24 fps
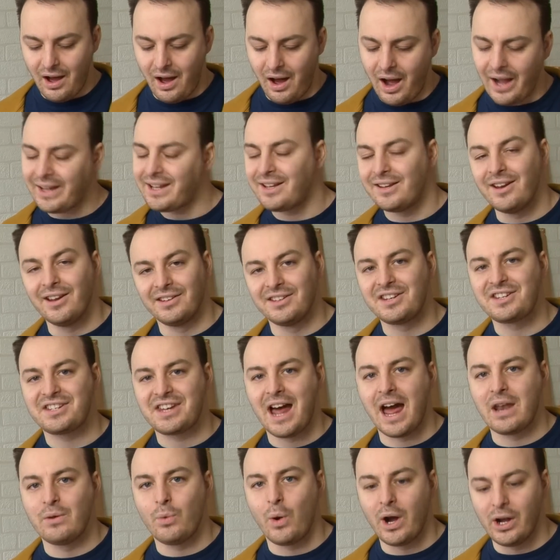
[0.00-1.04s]
I can
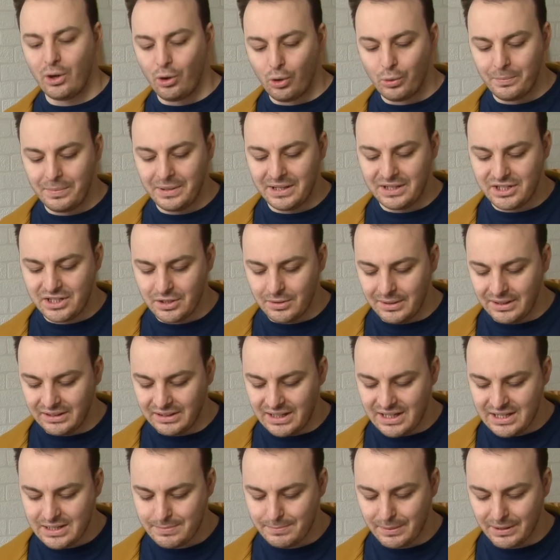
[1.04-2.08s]
understand why Hornby are doing
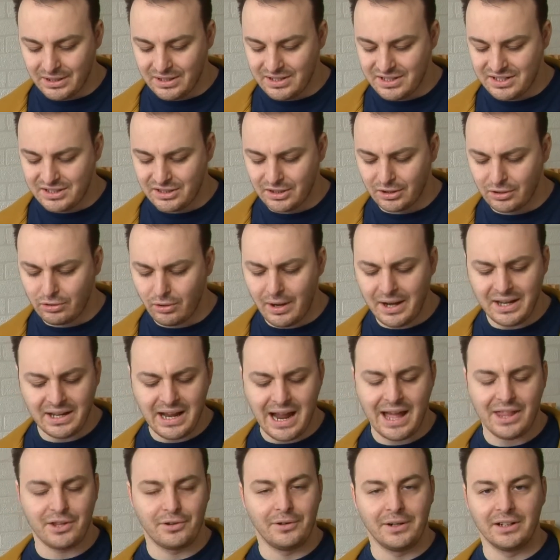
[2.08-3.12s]
this because the Great
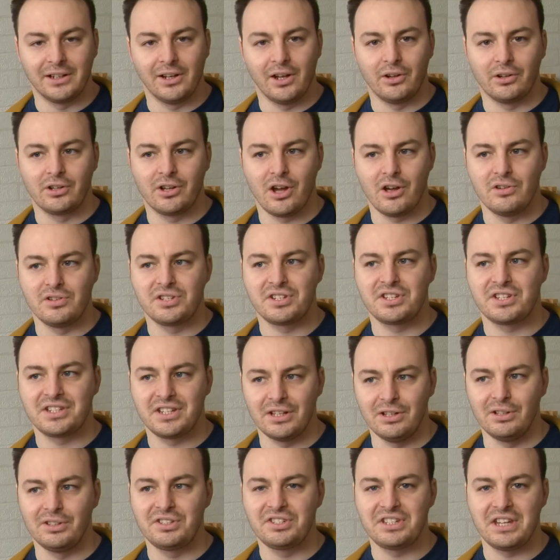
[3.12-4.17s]
Gathering locos
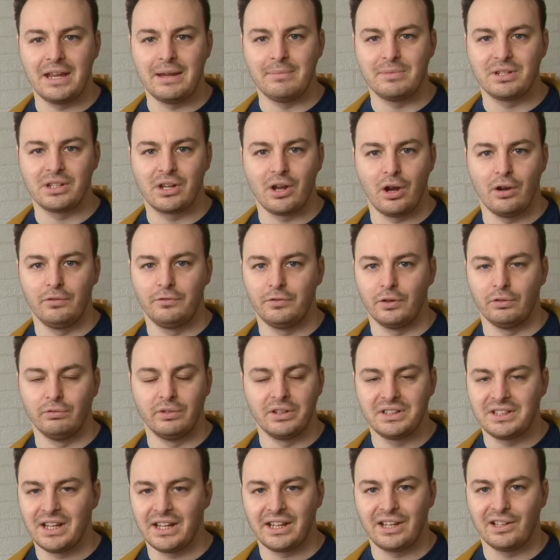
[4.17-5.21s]
still seem to go for
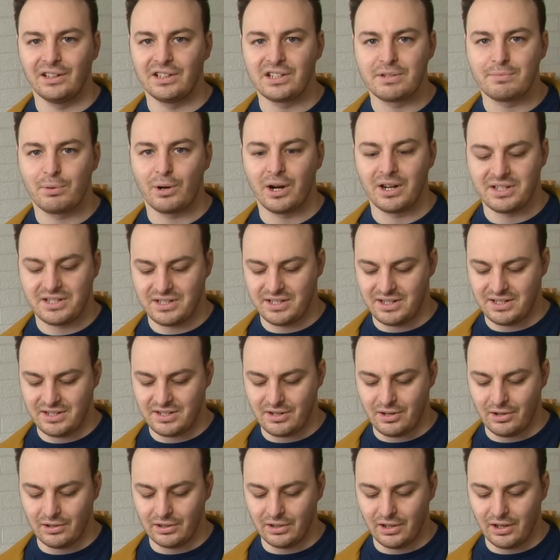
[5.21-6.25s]
ridiculous prices
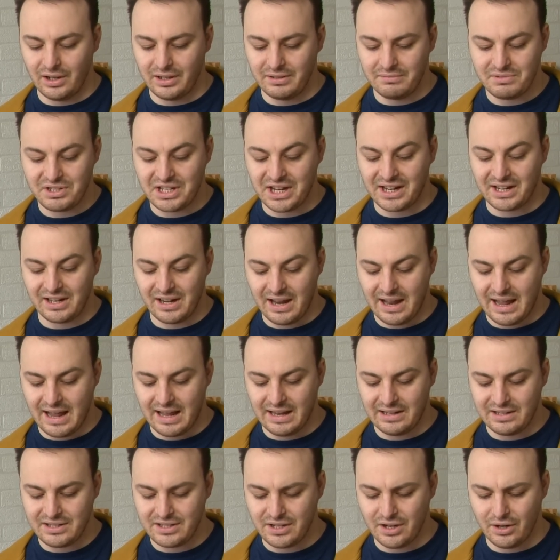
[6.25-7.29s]
online
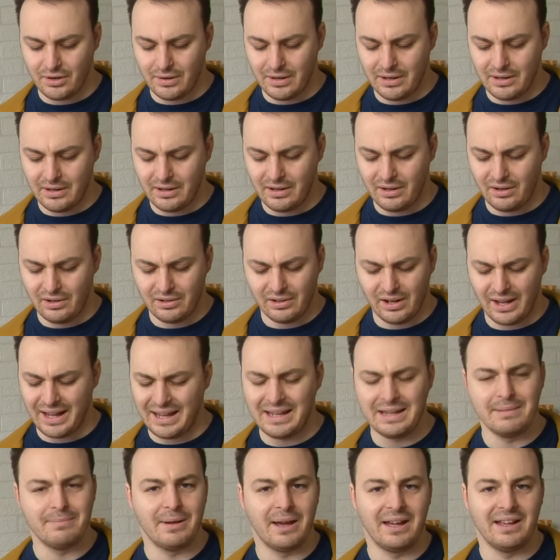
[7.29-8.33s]
secondhand, so on like
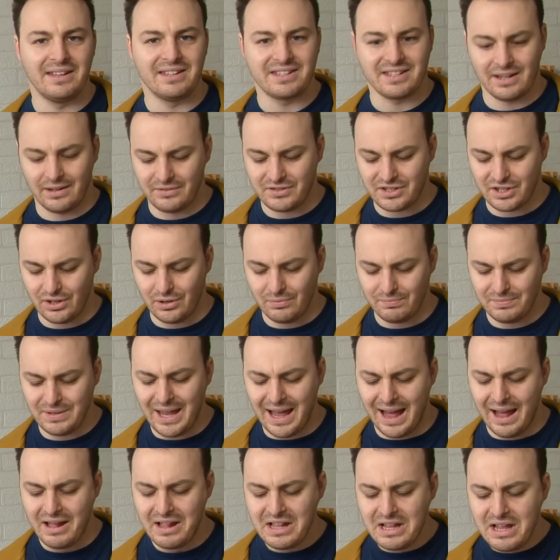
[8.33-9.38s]
eBay and stuff. So
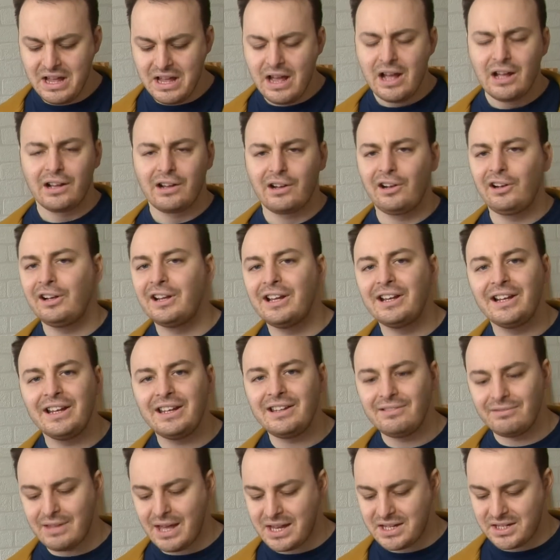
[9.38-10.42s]
yeah,
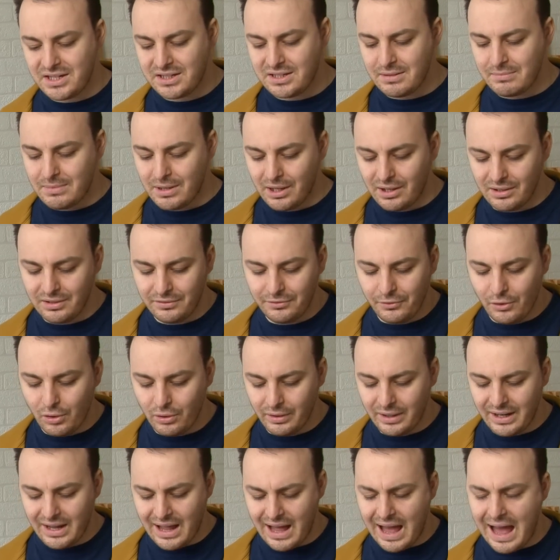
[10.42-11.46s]
clearly there's a demand
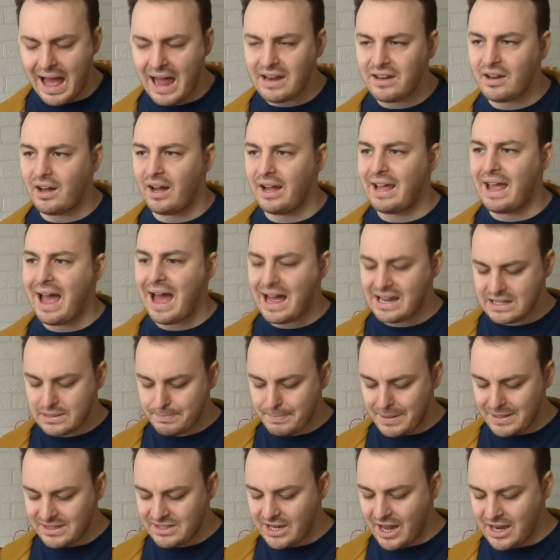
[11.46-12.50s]
for it, and it has
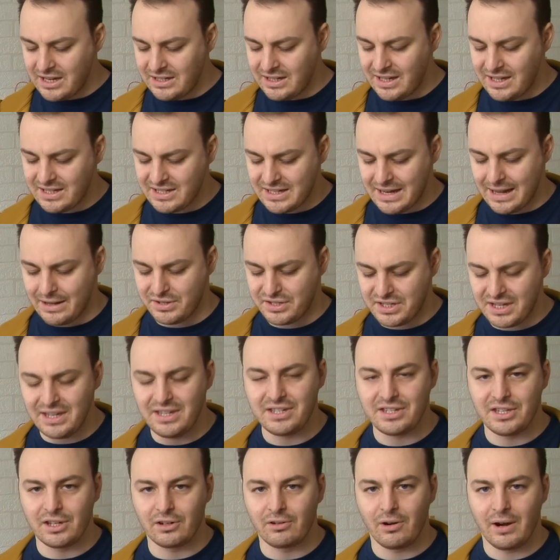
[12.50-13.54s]
been 10 years now
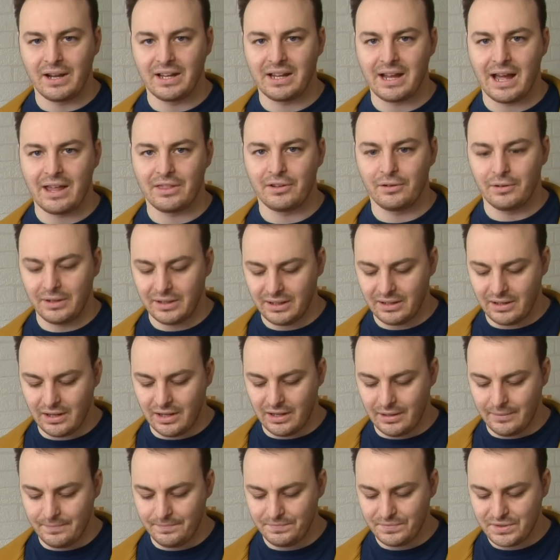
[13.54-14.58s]
since the Great
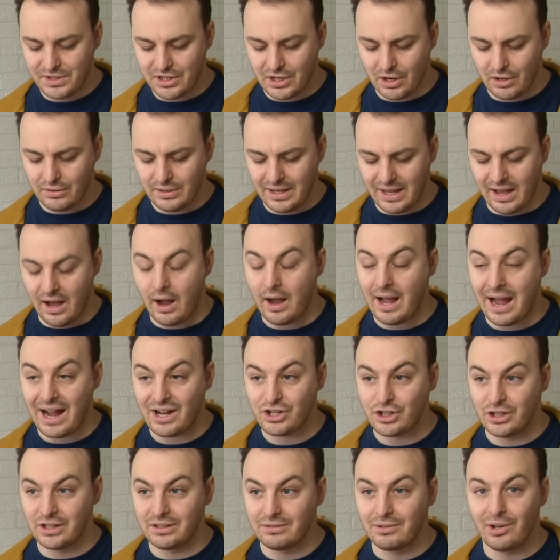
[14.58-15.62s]
Gathering. So yeah, I
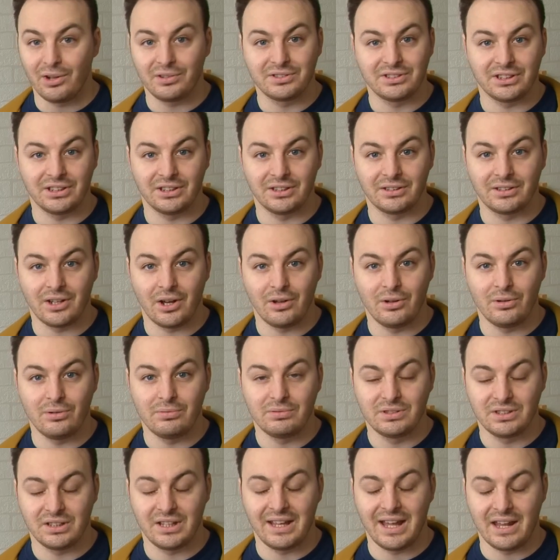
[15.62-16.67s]
actually got to go
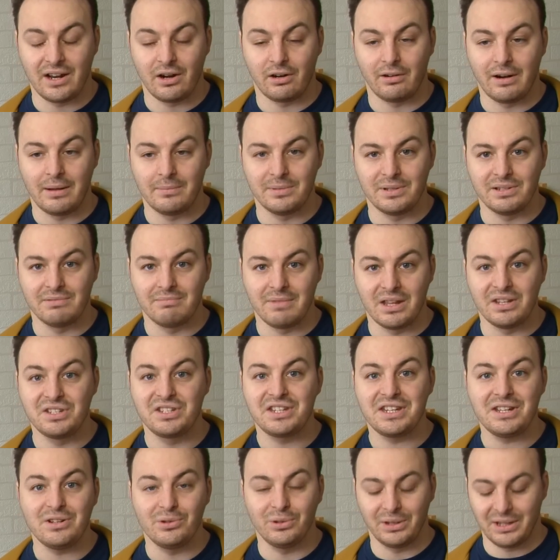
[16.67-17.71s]
to the NRM and
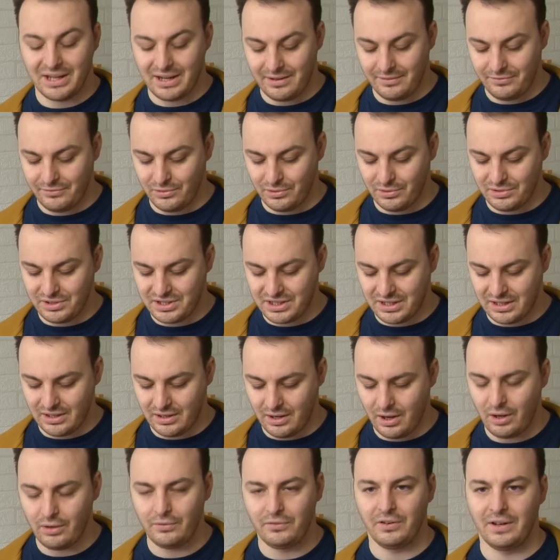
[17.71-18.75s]
see all the
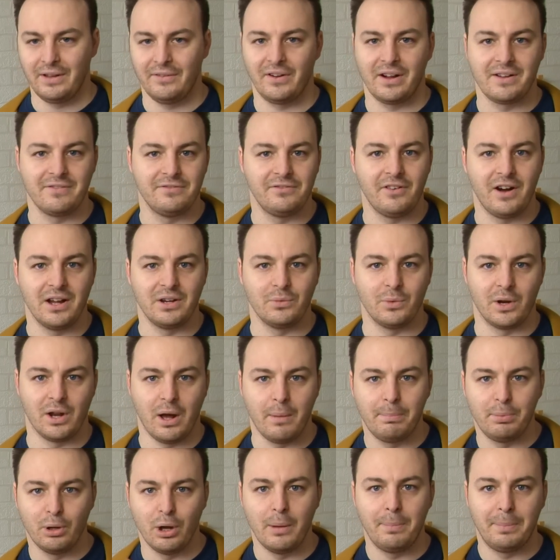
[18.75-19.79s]
A4s. Hopefully if I can find one,
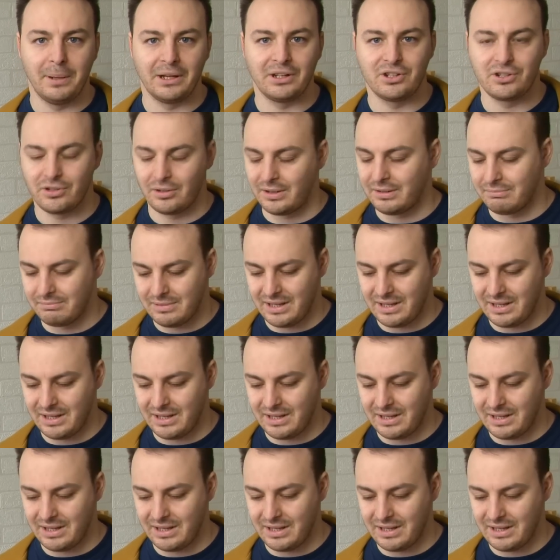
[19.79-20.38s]
I'll put a picture in